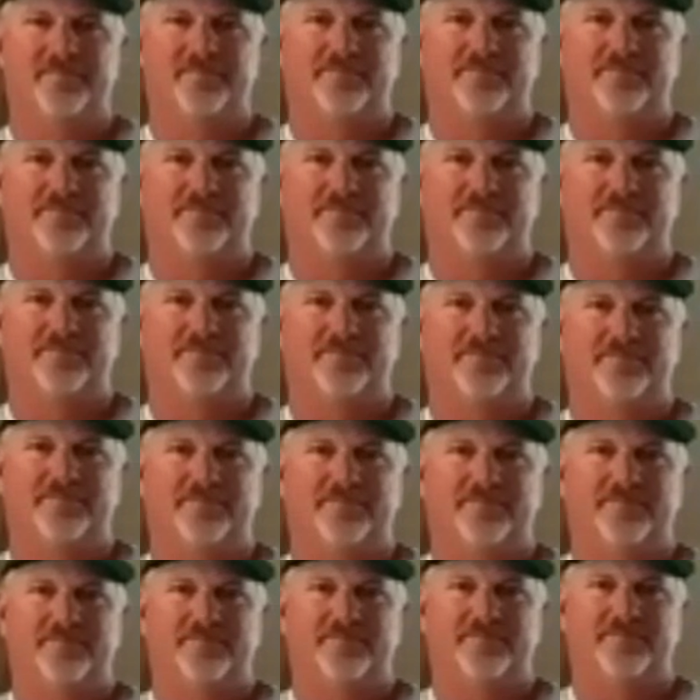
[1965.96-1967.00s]

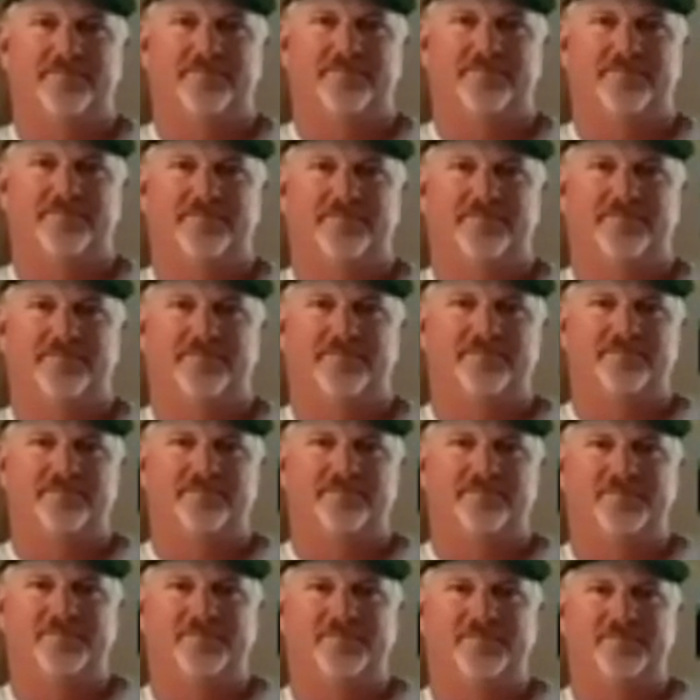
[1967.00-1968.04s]

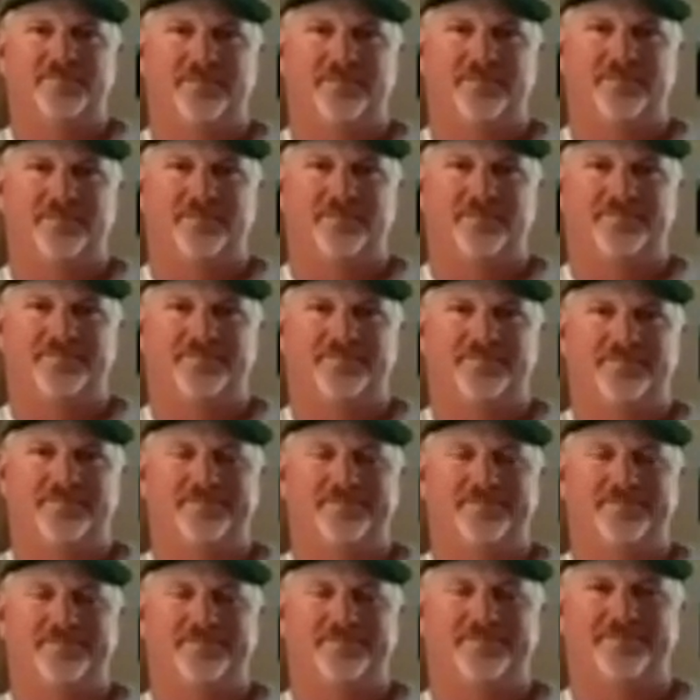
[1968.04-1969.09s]

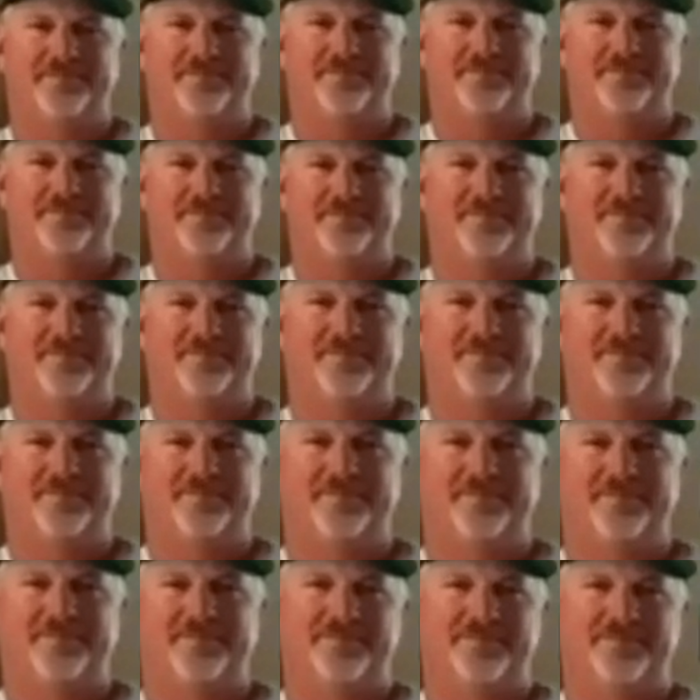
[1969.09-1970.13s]

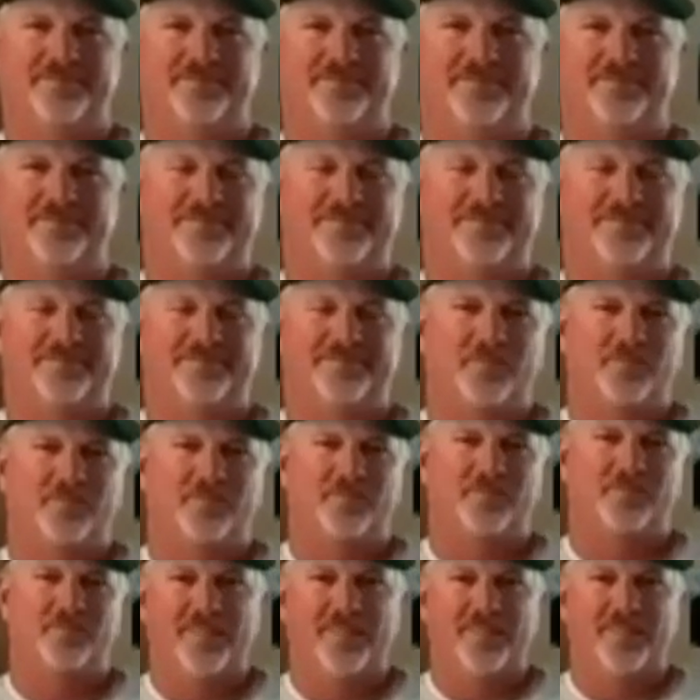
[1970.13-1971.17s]

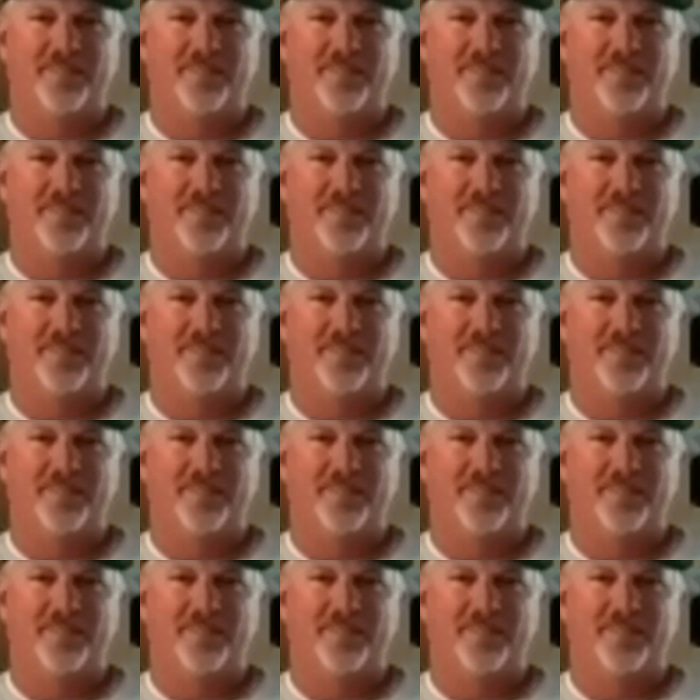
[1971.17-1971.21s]
No words are spoken by the person on screen.